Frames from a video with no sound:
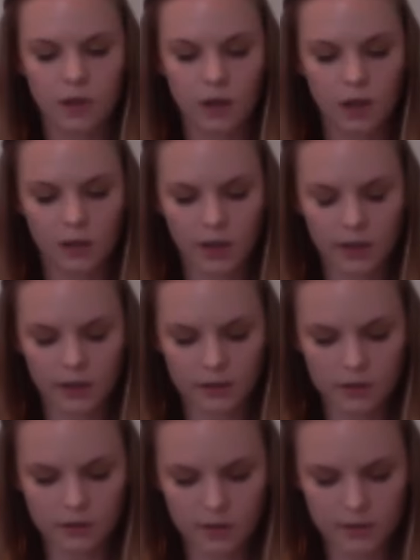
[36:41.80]
Letting
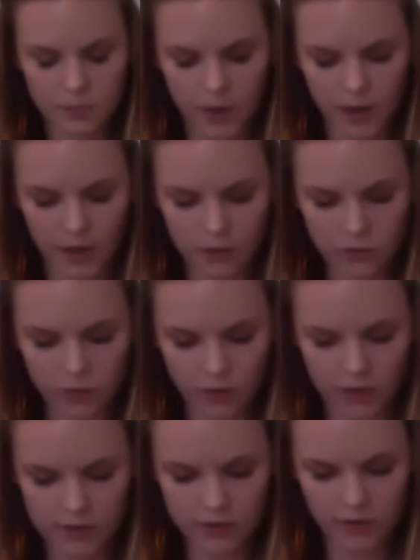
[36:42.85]
the spine grow
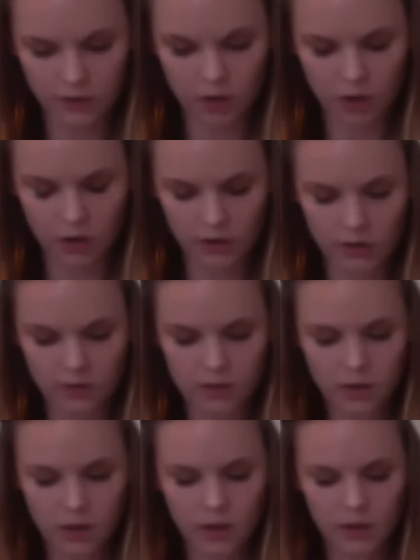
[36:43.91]
nice and long.
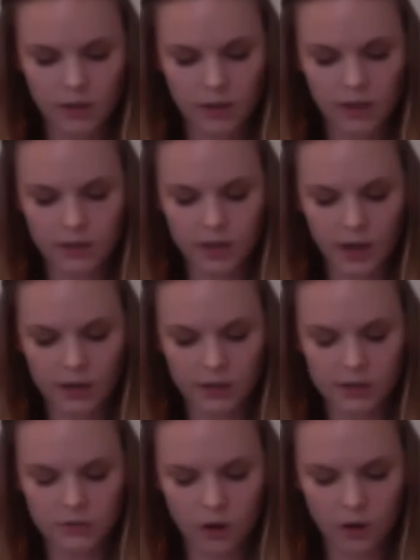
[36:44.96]
Letting the gaze
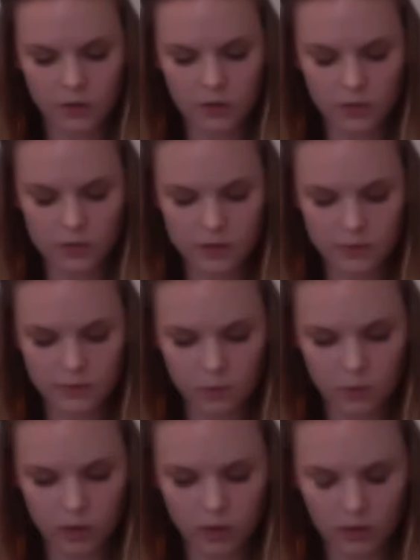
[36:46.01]
fall towards the
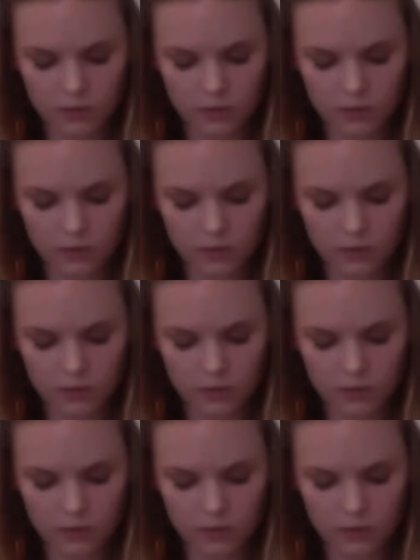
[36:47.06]
floor.